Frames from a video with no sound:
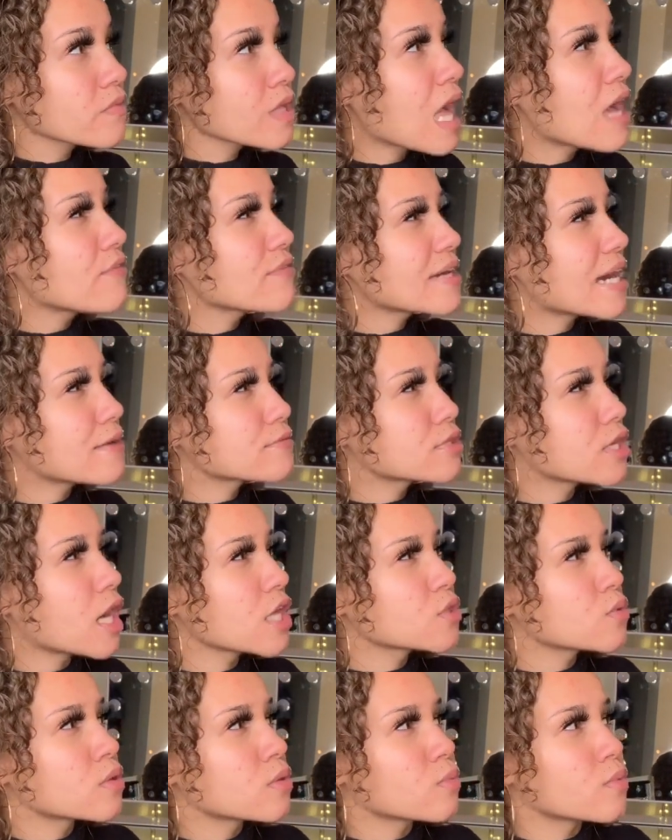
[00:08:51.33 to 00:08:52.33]
I forgot the
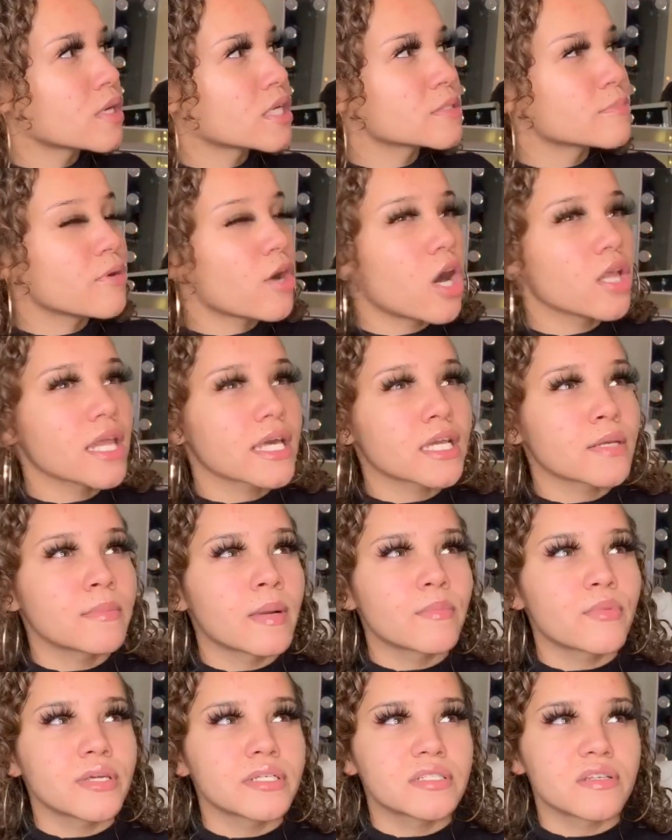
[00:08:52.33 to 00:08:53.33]
other one was, but all I can
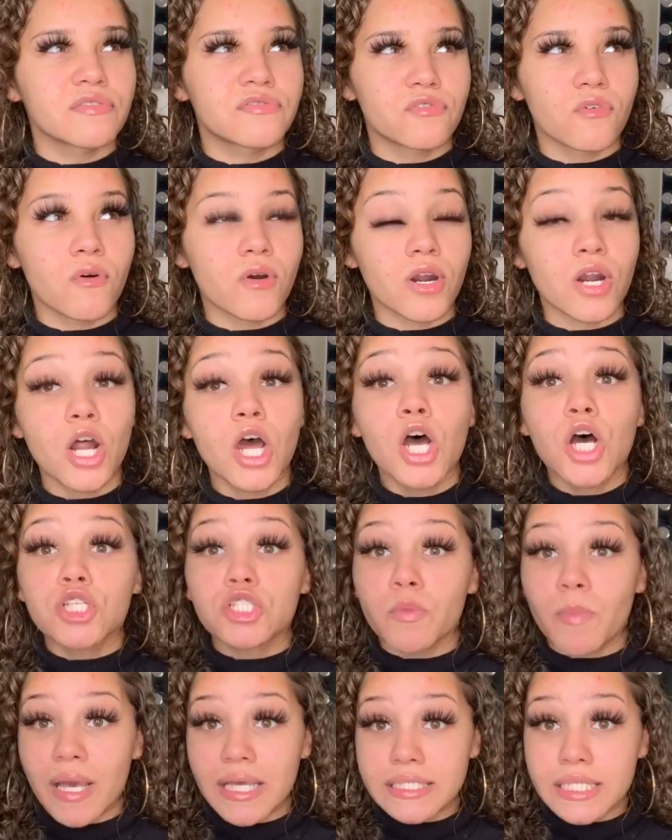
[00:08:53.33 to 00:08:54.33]
remember is the four.
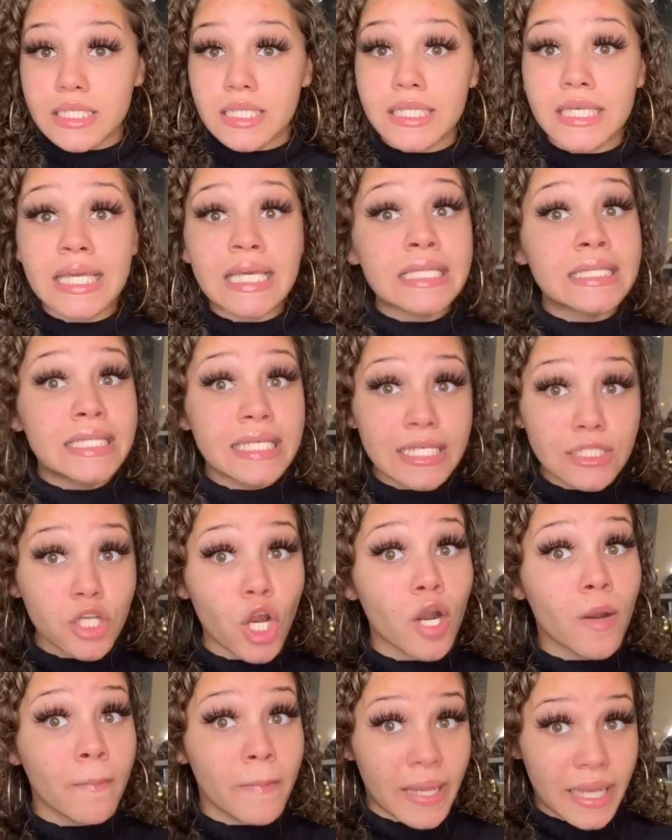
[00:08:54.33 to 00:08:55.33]
So basically, these
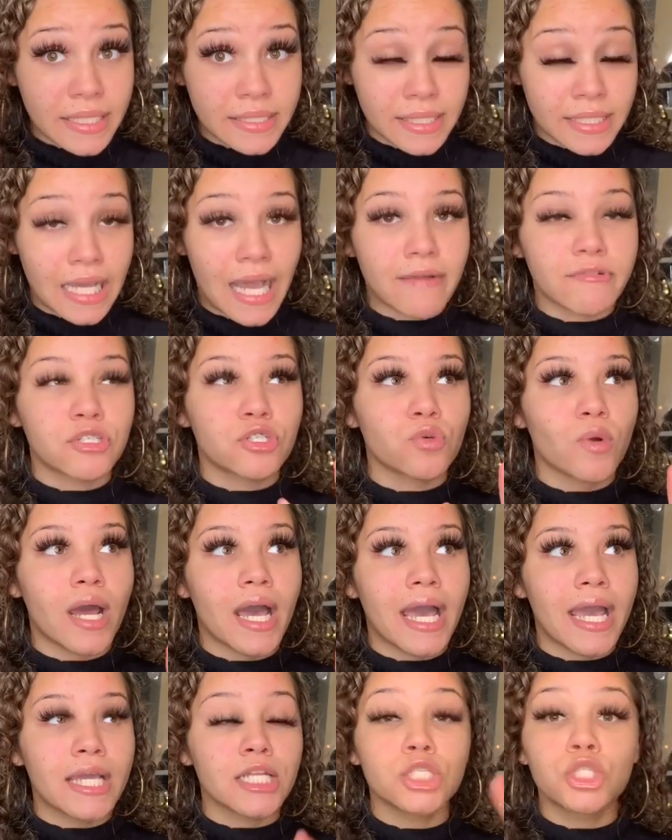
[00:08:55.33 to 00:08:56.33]
are amazing. I've
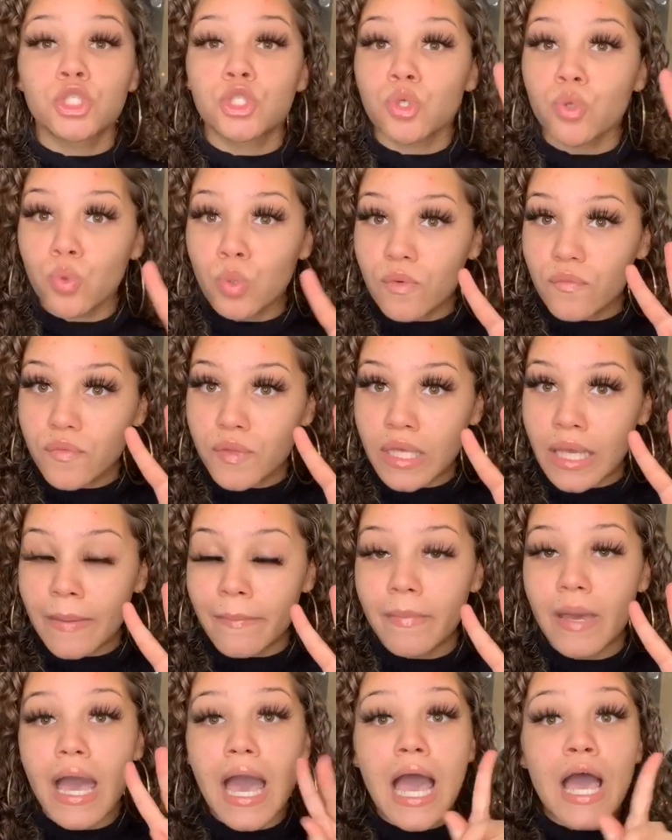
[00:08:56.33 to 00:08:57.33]
tried two of
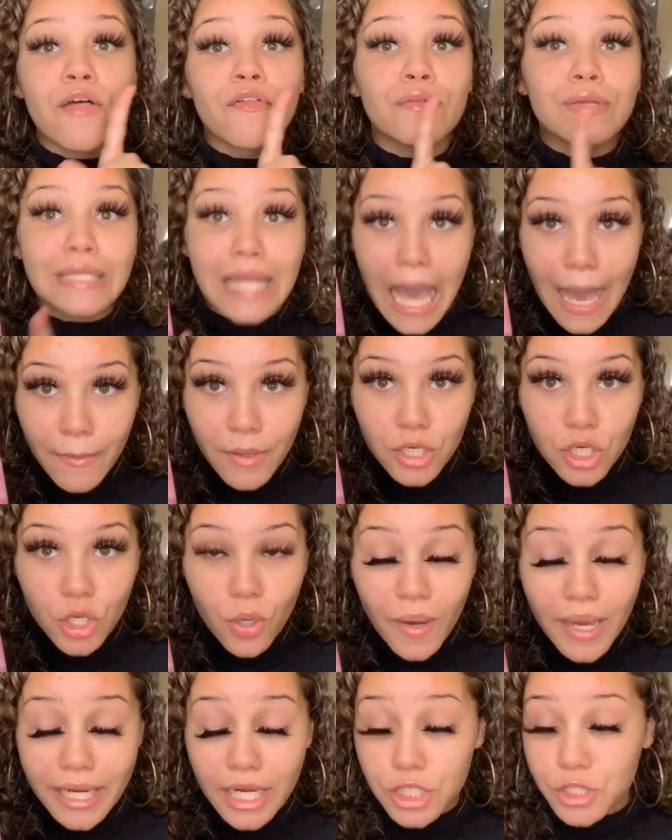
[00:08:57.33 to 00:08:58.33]
them. Now I'm going to
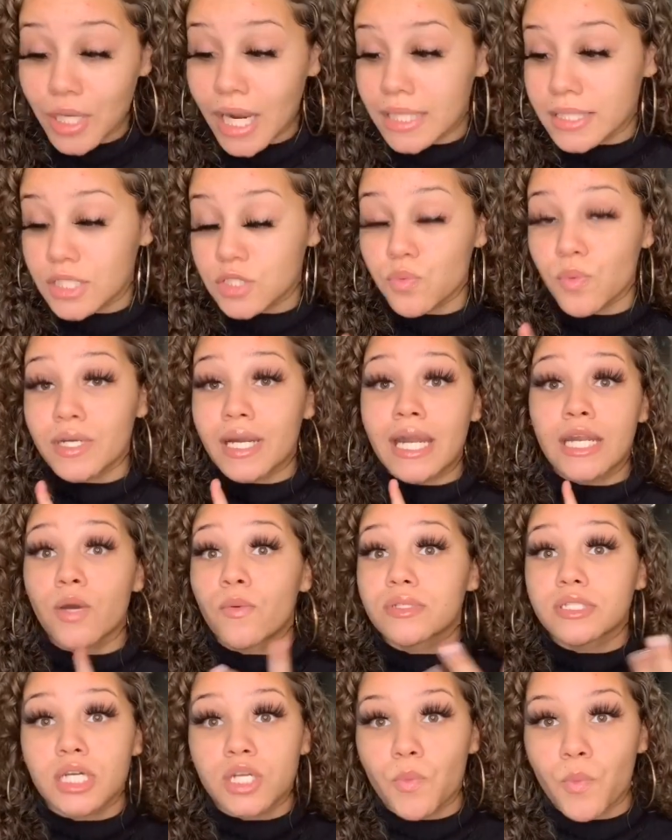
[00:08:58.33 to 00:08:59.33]
go ahead and try this one and know
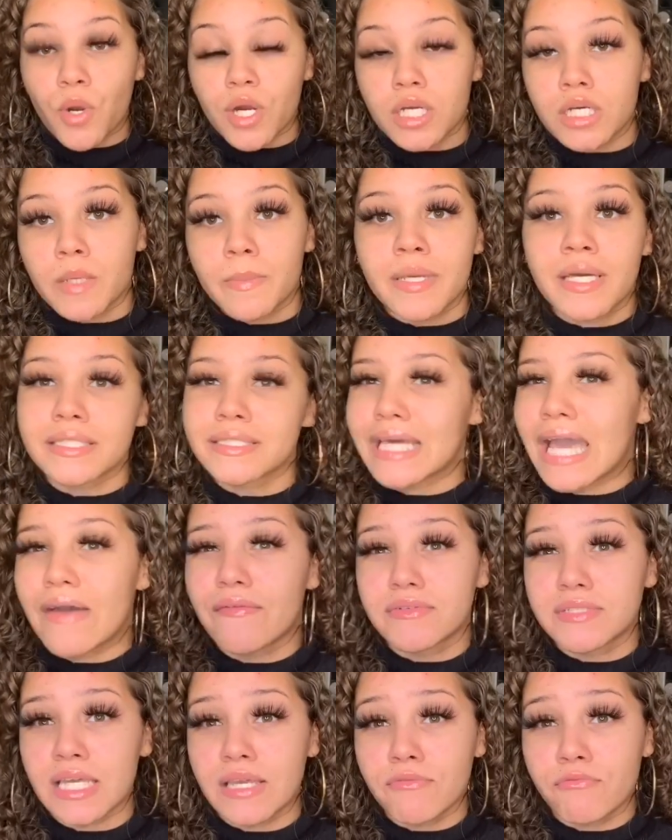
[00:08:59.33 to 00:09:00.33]
it's going to work good because they have
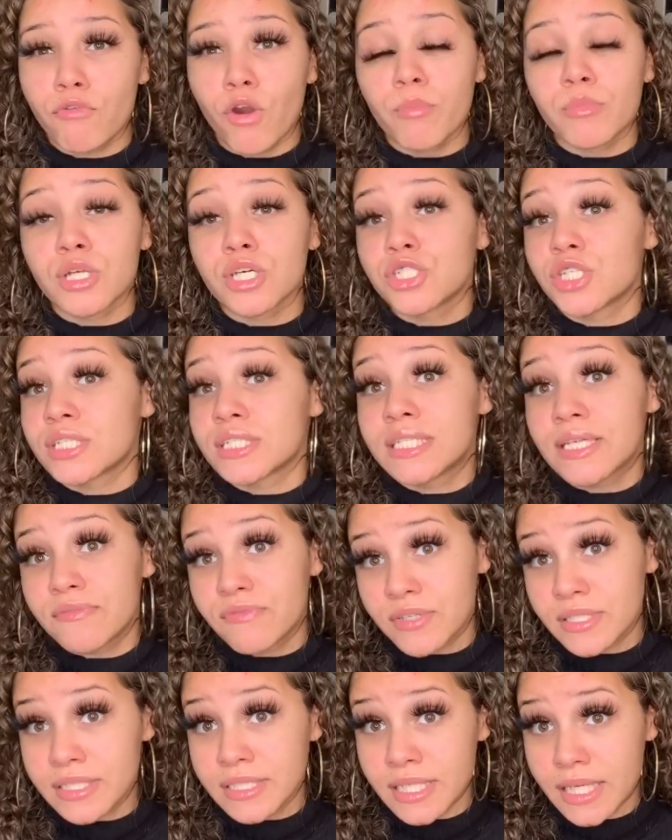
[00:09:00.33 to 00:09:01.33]
the same formula, just
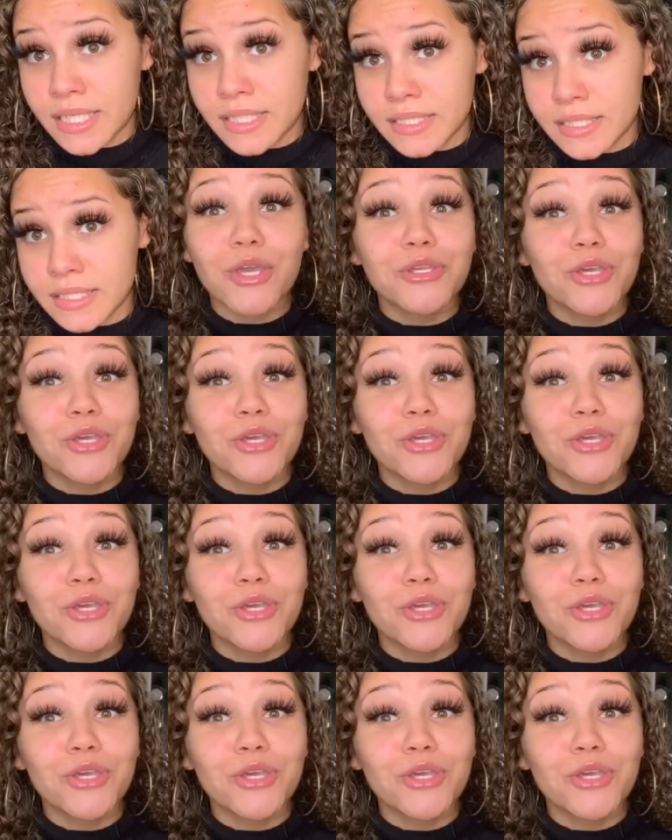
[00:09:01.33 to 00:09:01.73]
different scents.